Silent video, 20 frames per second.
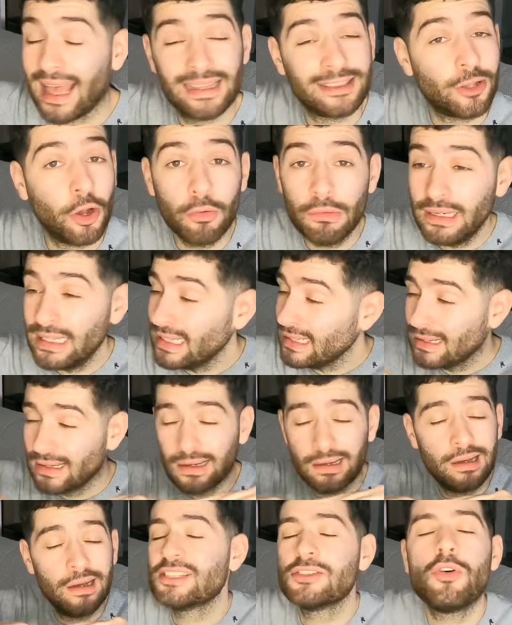and Toney
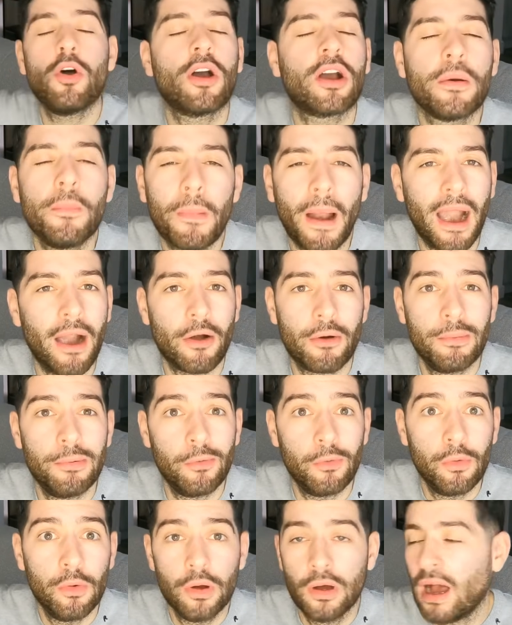is not
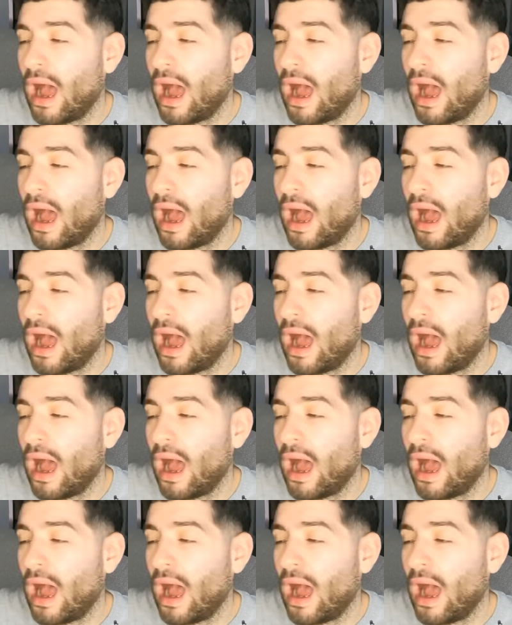comparable.